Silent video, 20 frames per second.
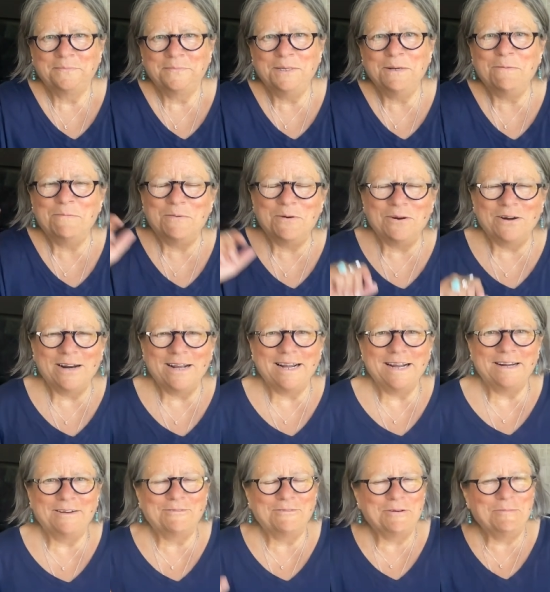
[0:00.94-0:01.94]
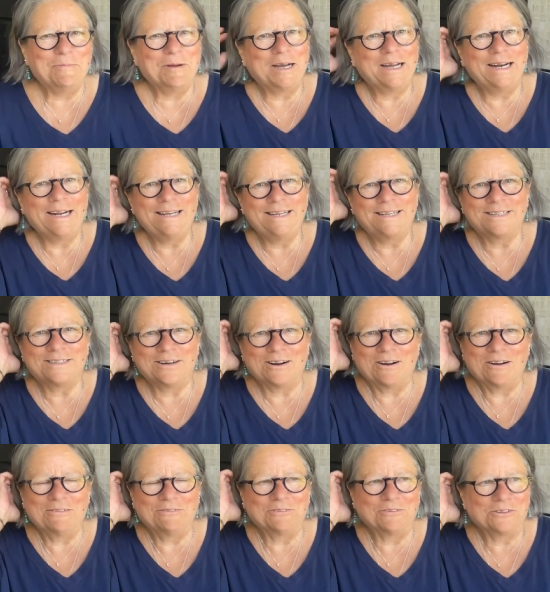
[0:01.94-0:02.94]
Good morning, everybody.
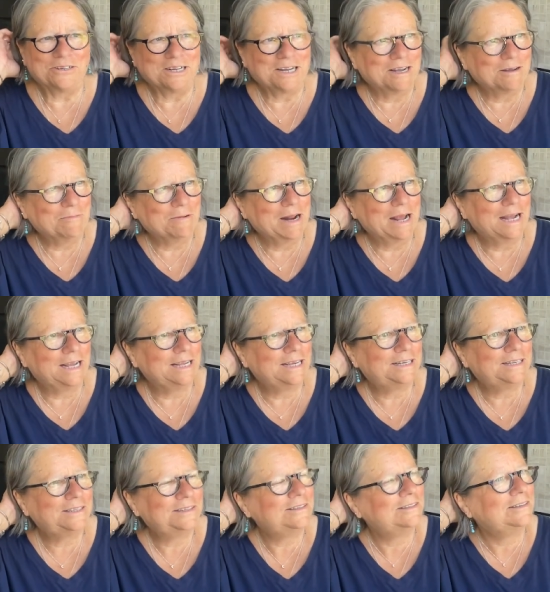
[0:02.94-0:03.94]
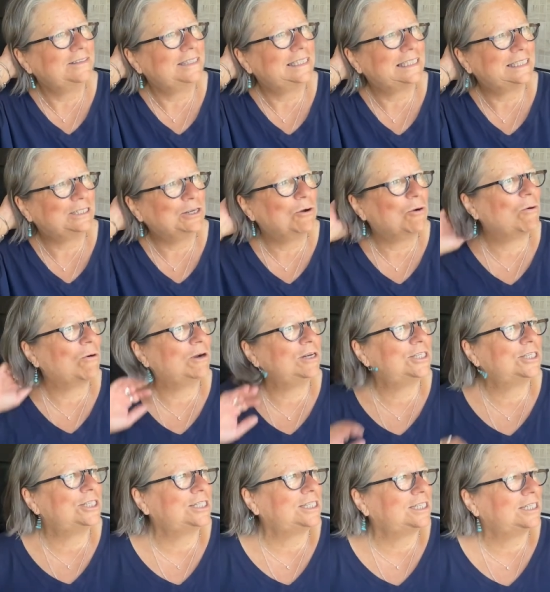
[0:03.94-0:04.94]
Star and Flurry coming at you on this
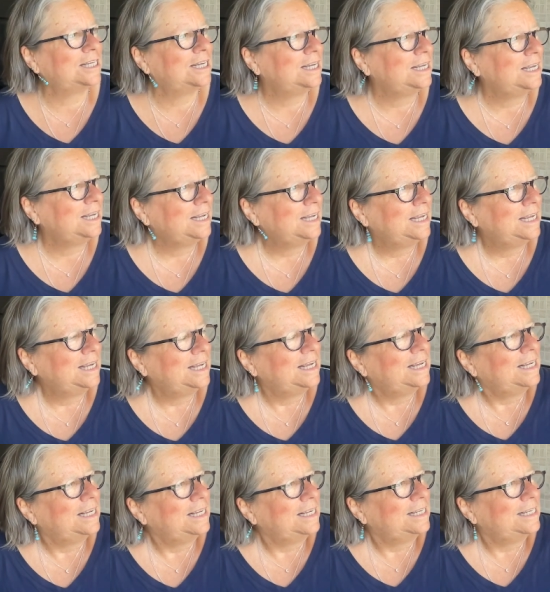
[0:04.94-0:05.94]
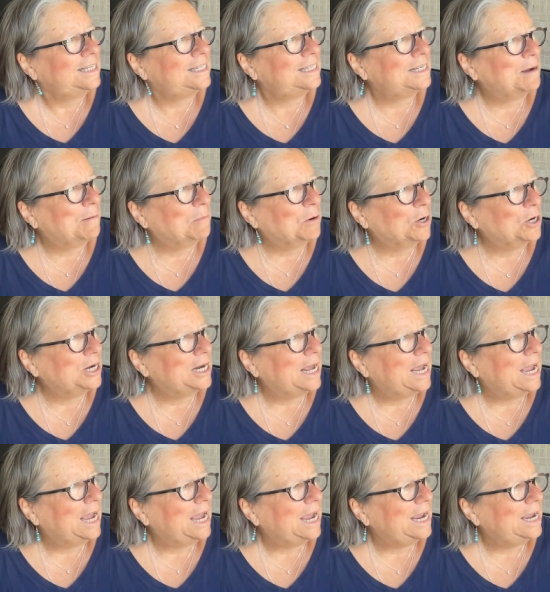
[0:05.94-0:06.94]
gorgeous summer
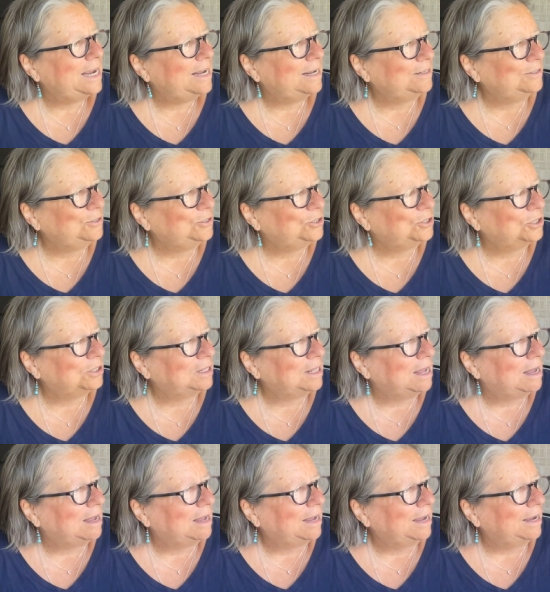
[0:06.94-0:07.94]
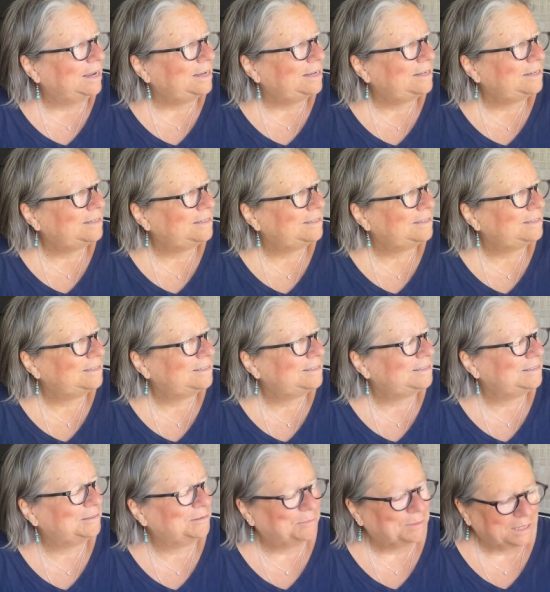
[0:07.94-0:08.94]
day in July.
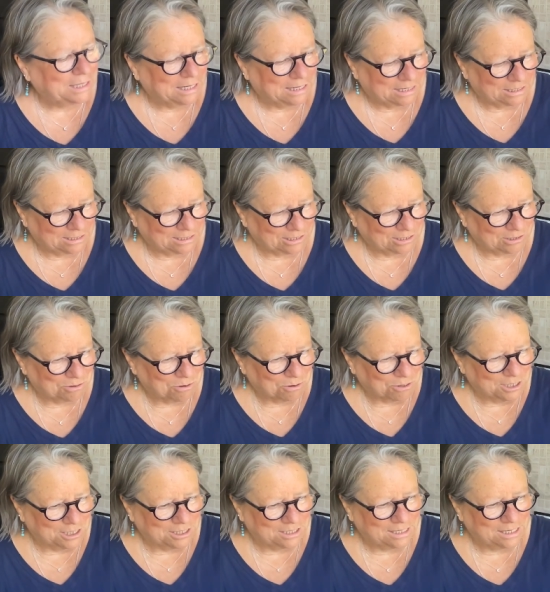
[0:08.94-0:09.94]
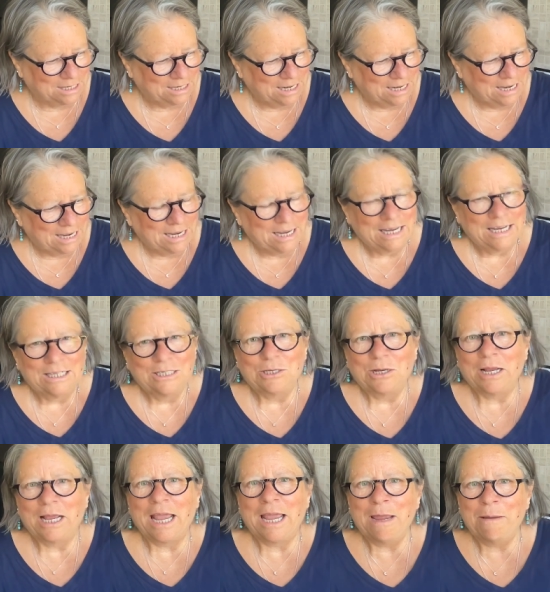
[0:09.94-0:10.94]
Oh my gosh, it's gorgeous. So
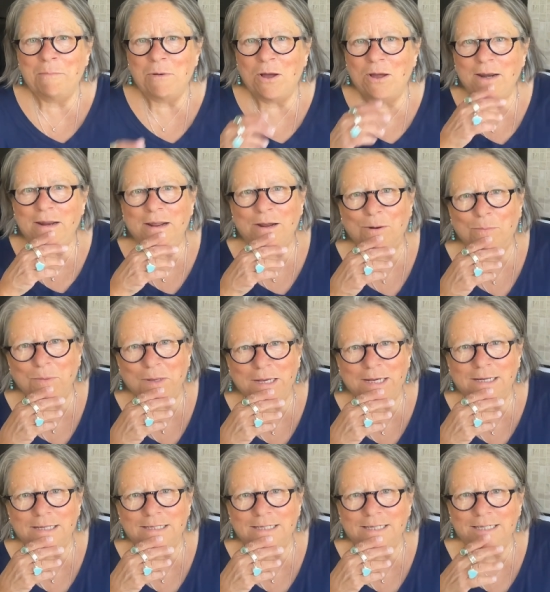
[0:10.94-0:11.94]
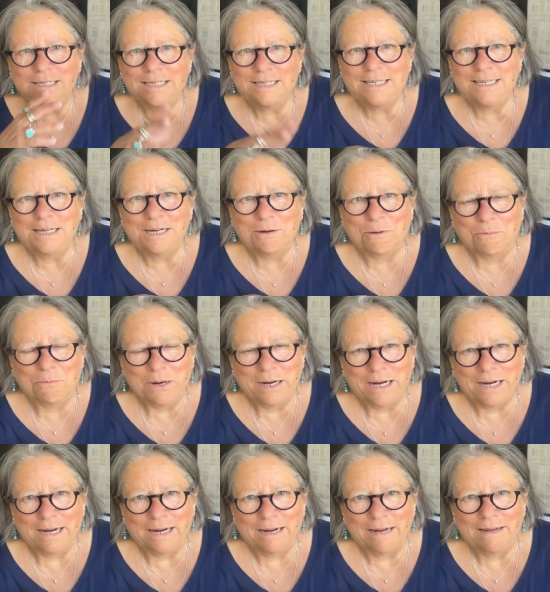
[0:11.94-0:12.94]
I came on here because I just did a
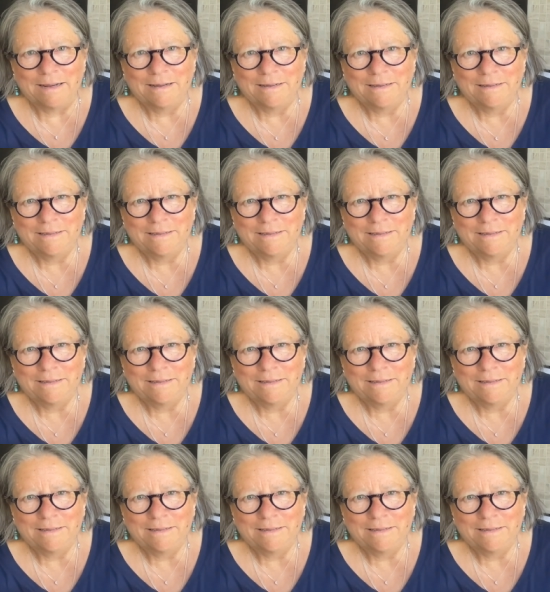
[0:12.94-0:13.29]
reading